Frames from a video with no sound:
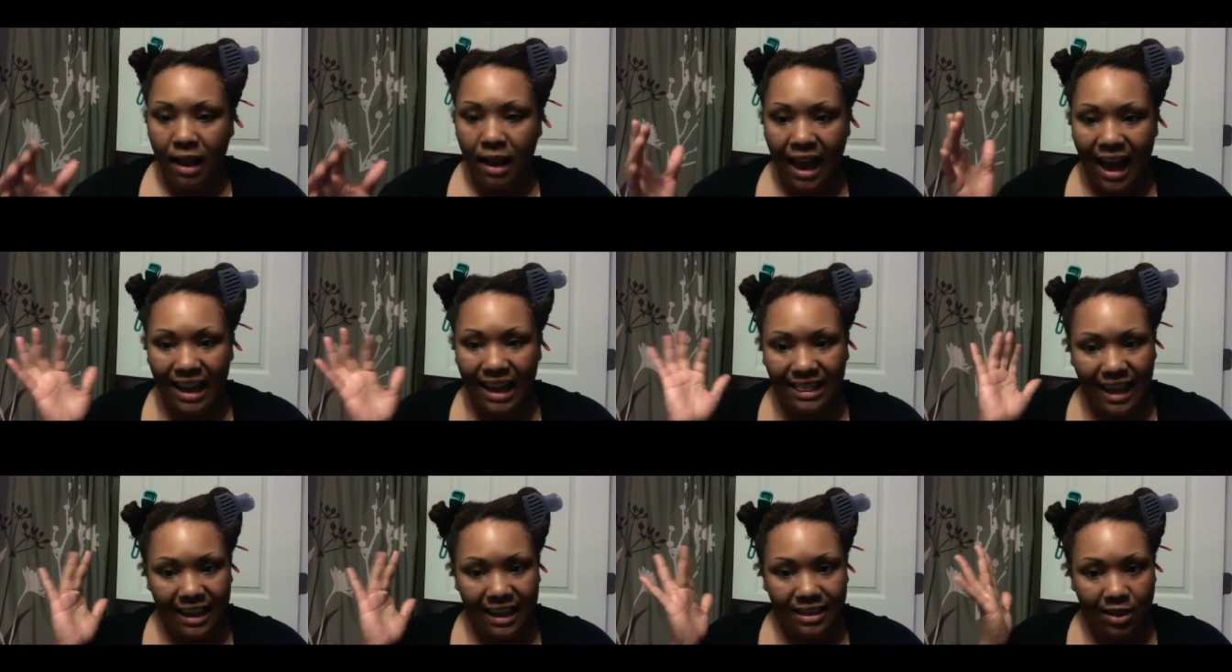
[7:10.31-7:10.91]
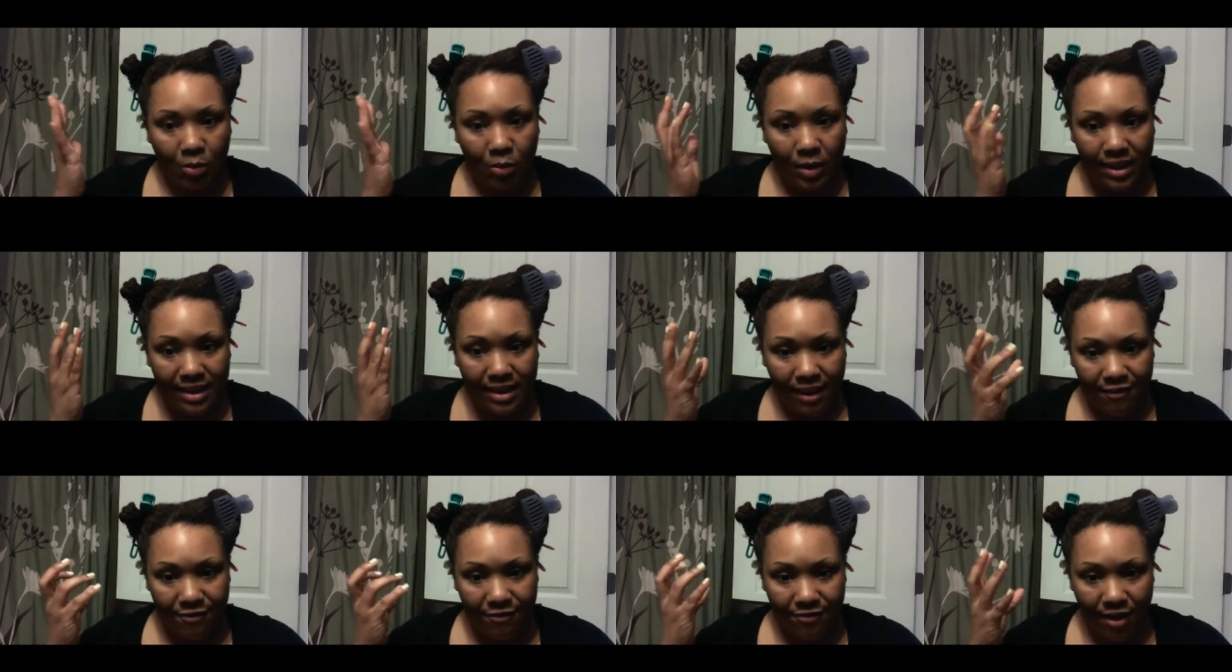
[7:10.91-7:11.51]
i like the way
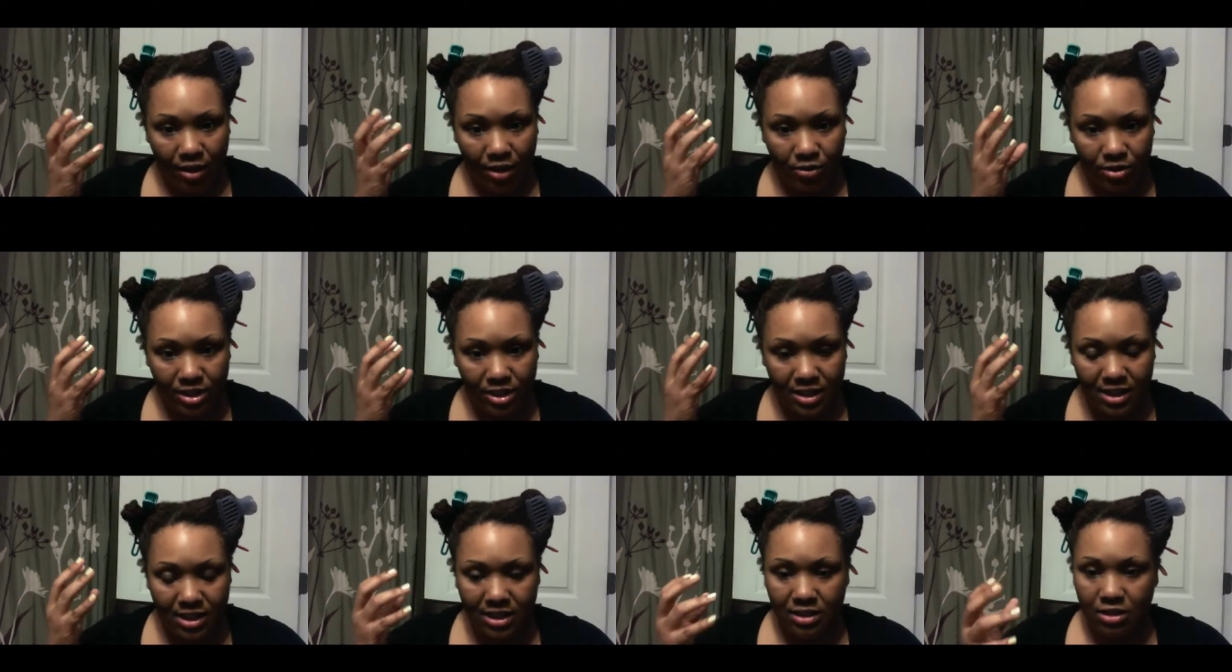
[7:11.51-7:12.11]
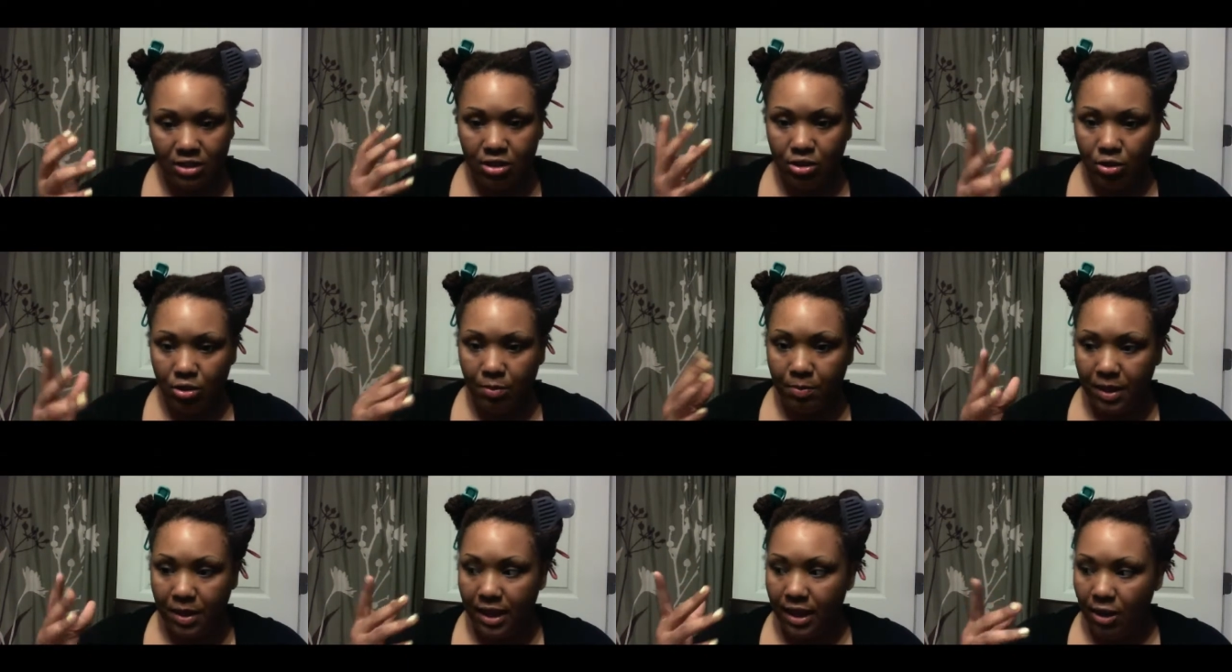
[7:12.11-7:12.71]
that felt just you know
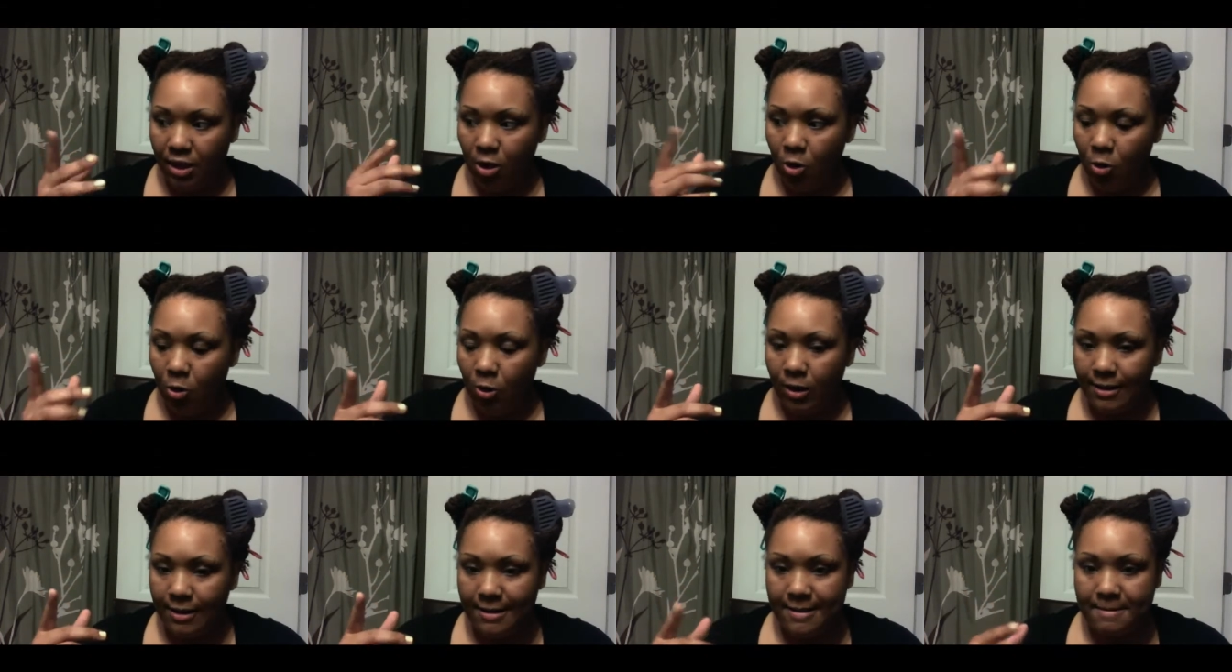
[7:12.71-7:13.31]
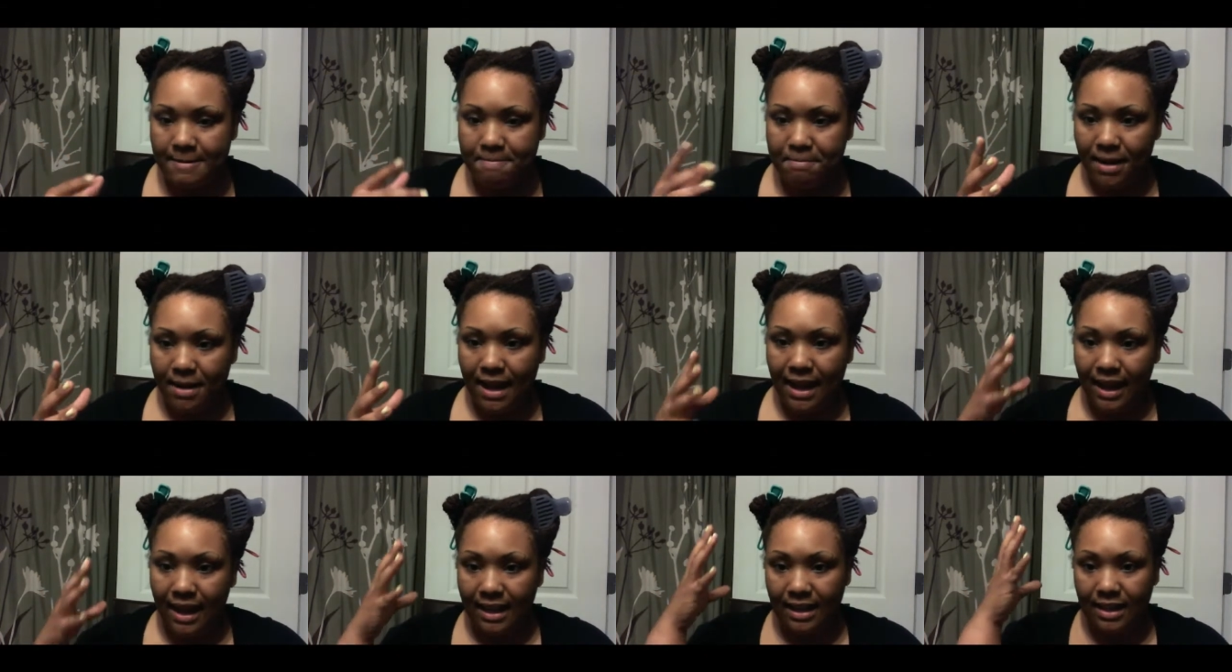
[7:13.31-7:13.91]
being on
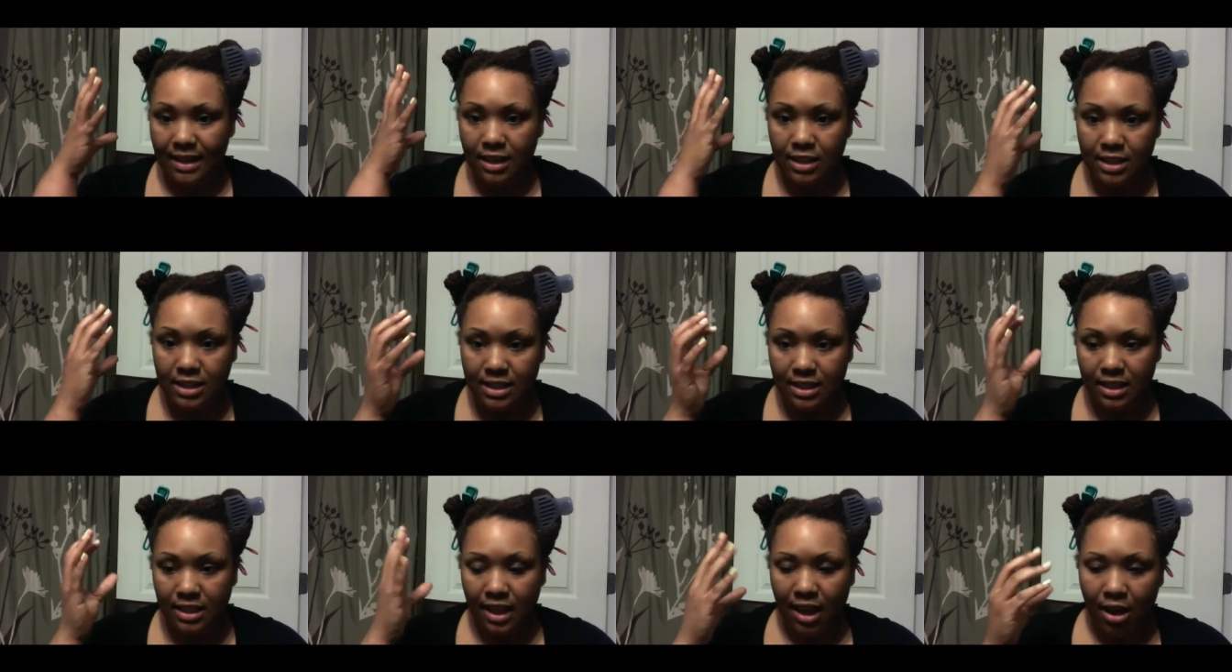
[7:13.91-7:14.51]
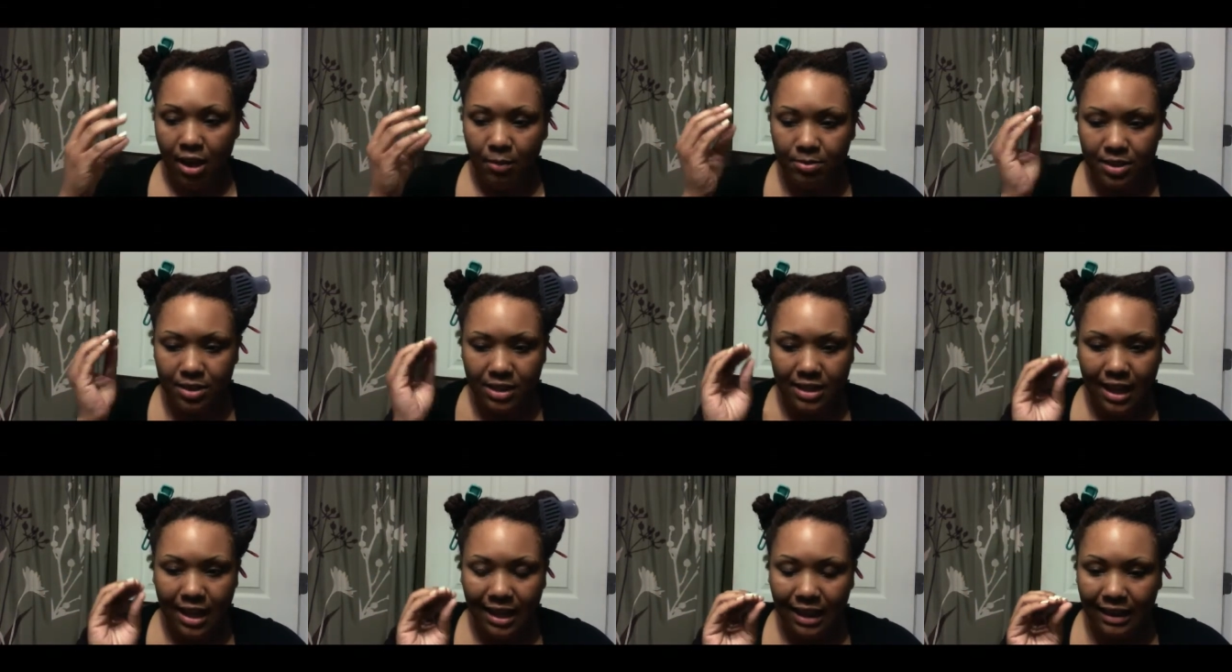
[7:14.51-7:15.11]
my scalp
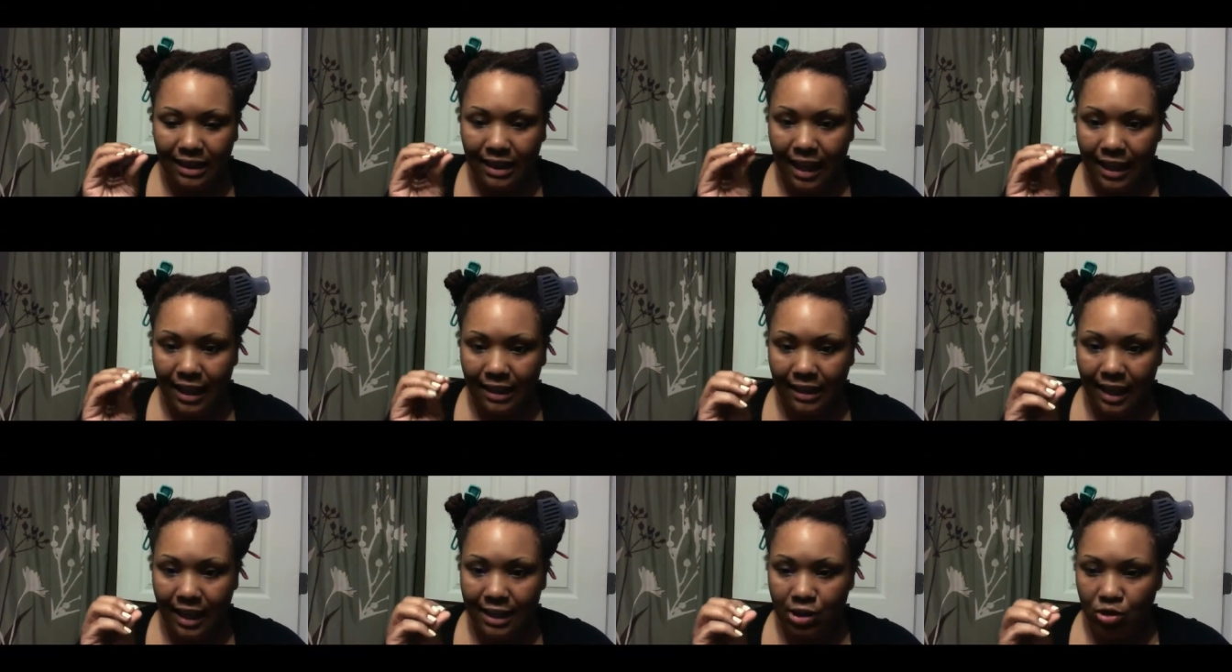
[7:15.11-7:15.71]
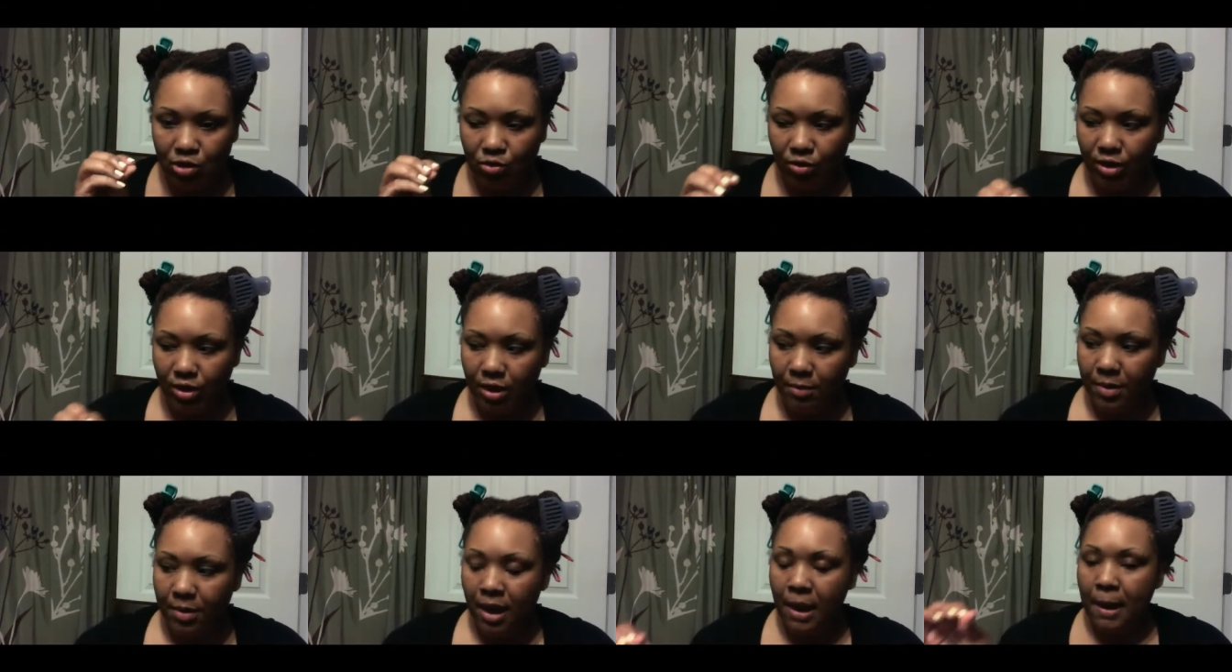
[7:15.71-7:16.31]
just like a light light
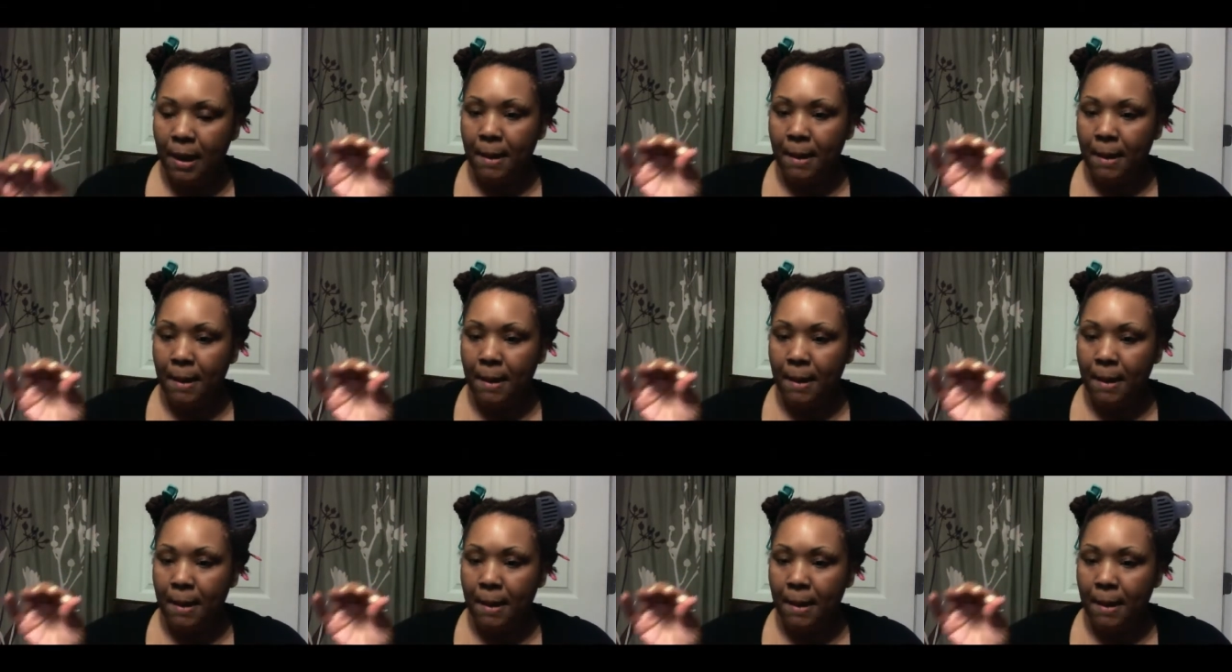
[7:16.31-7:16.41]
scrub